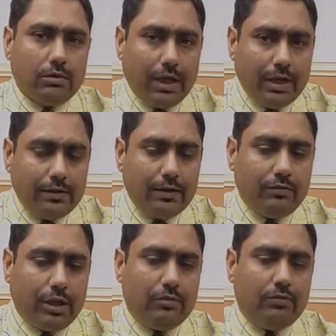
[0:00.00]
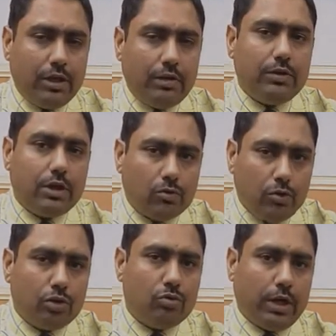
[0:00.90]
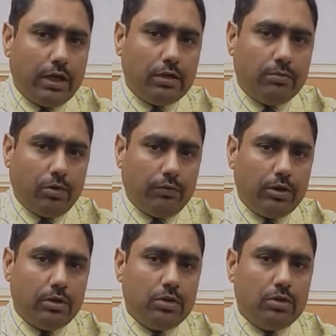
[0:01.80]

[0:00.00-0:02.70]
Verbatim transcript: as and when where we are going to add the profit